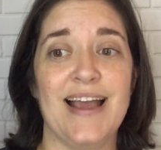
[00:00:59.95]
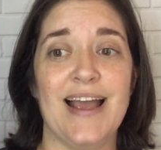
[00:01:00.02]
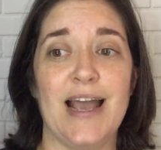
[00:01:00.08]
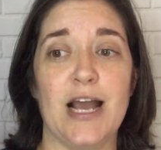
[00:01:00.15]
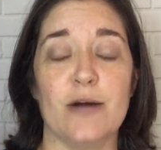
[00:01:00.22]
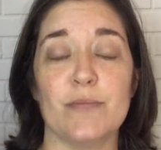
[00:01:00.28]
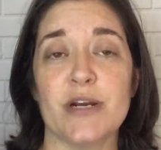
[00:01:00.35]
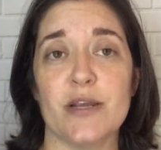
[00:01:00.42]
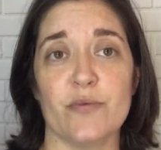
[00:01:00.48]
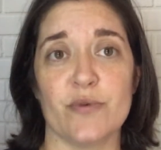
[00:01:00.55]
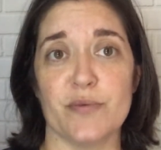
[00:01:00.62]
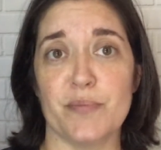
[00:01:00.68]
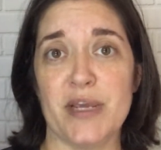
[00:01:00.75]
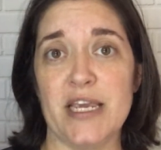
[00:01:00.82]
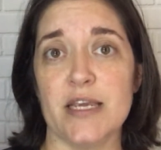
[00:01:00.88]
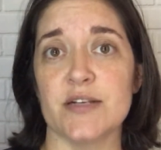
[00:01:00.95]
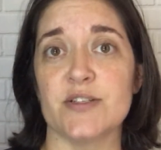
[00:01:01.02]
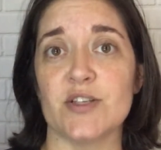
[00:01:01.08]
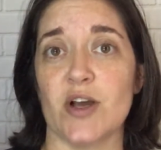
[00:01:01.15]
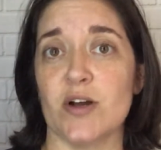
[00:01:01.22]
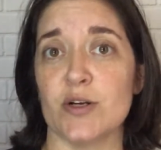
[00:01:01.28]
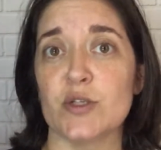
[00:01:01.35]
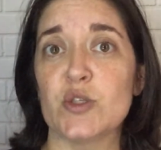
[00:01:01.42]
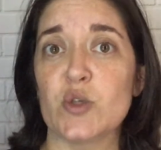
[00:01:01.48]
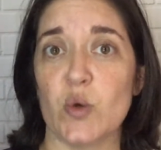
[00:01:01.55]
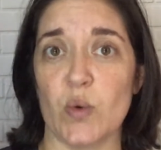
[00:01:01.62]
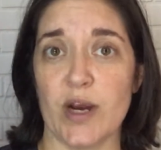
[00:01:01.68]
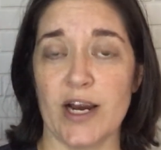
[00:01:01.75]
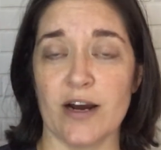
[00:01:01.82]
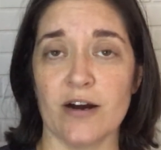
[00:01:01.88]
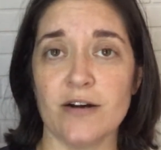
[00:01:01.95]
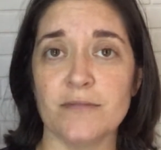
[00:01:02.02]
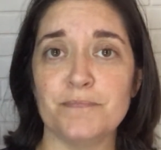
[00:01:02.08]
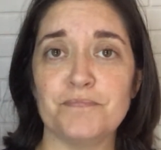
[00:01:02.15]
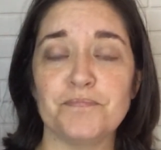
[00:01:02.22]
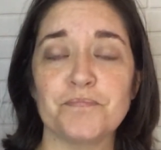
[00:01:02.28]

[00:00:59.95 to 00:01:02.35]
How Many Repeats on a Square.